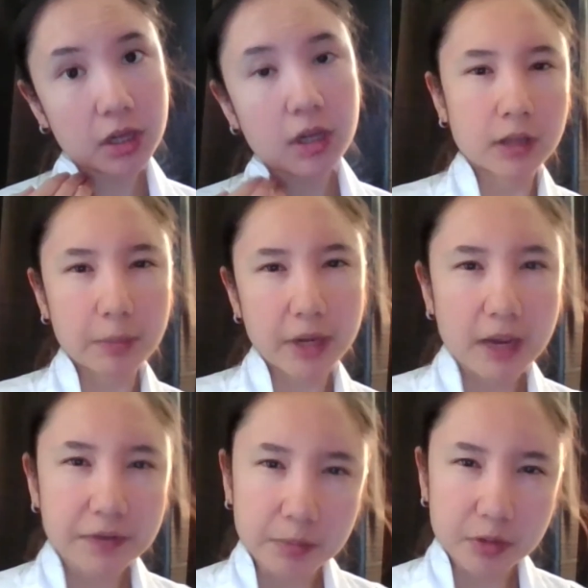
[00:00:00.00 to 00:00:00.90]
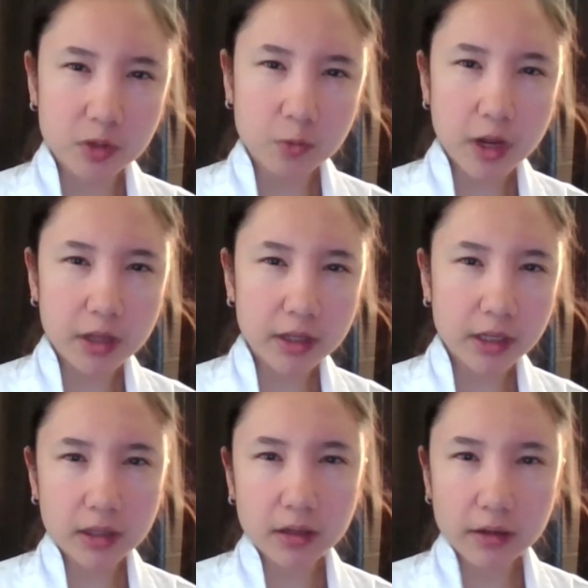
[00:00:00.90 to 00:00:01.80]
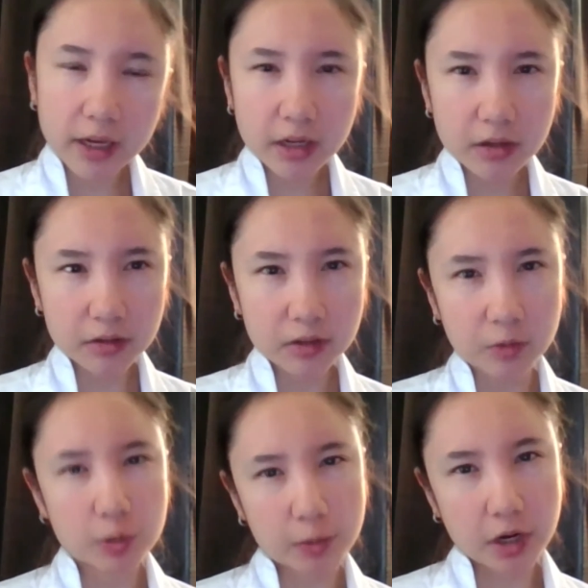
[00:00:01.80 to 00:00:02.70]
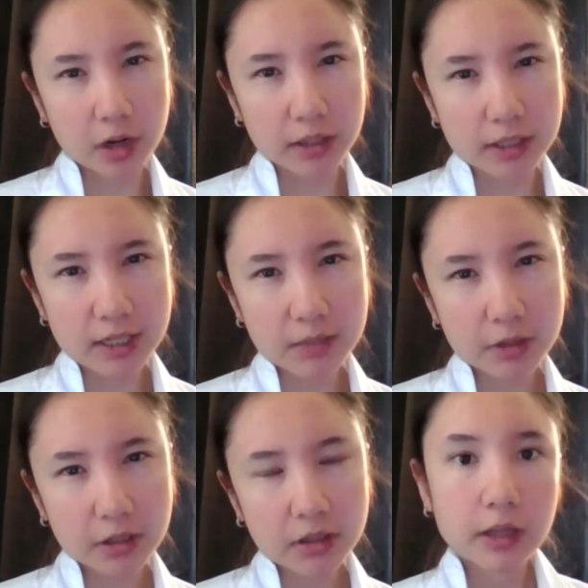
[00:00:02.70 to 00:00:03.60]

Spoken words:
They may have some swelling in their ankles, which we call edema.